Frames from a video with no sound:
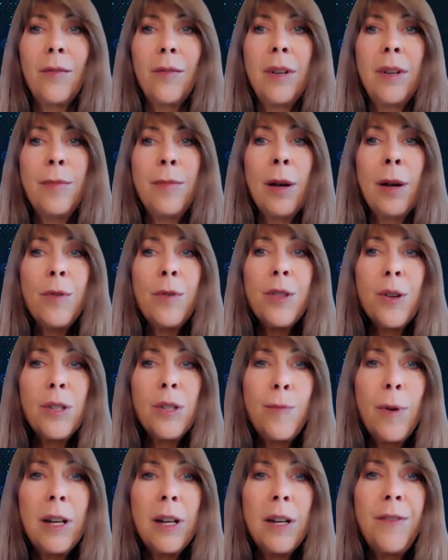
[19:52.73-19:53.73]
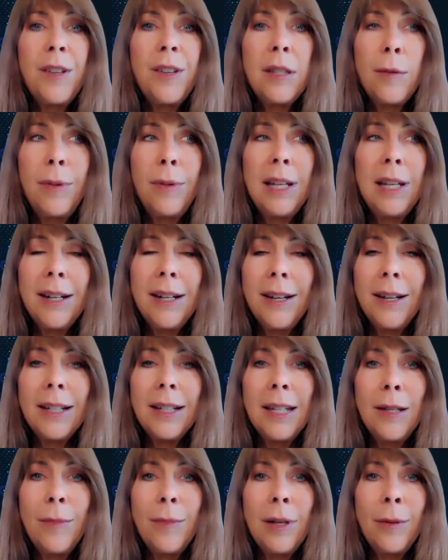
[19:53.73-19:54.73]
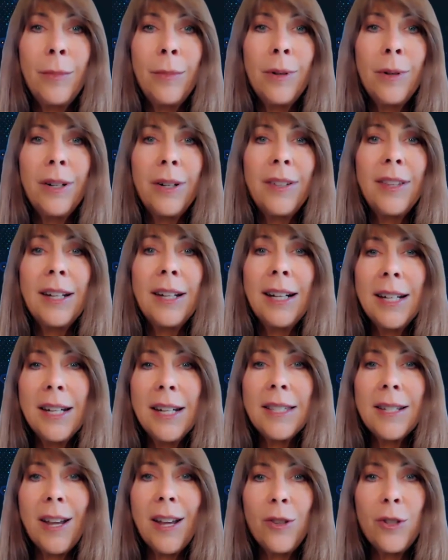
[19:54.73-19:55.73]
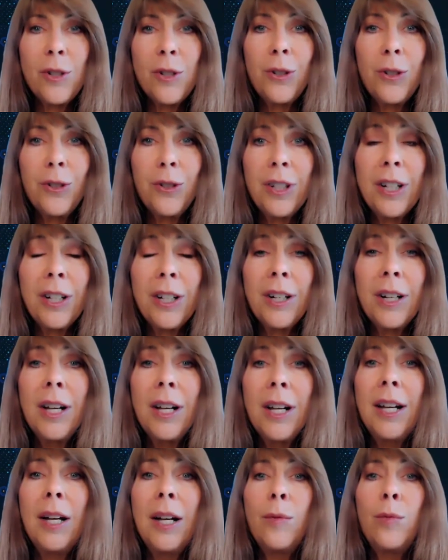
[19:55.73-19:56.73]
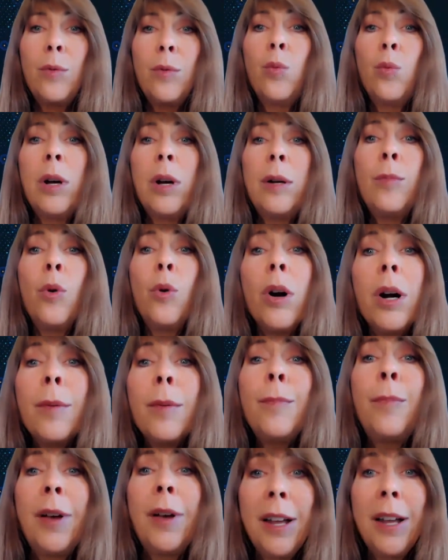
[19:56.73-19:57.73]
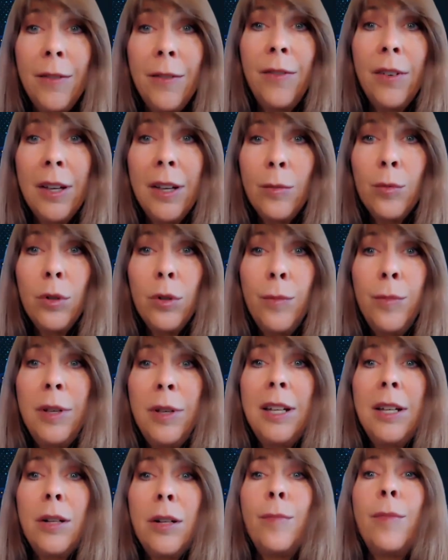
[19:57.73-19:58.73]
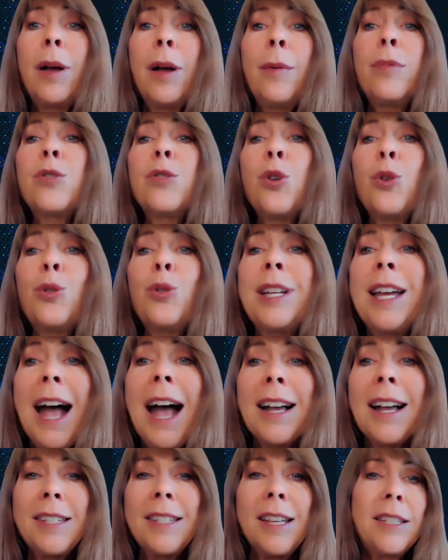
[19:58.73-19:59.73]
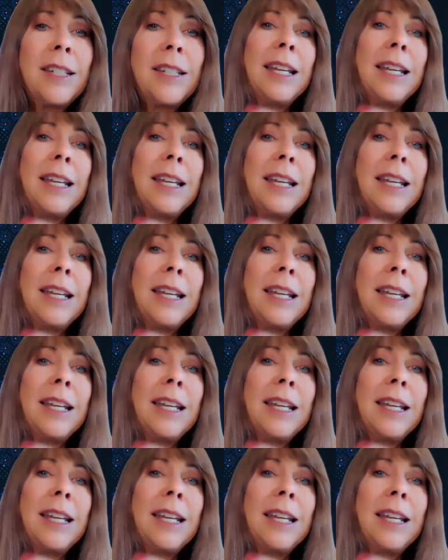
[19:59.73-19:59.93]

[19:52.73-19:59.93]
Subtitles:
Remember those benefits of being an Auggie member that I discussed earlier? Well, one more benefit will be your members only access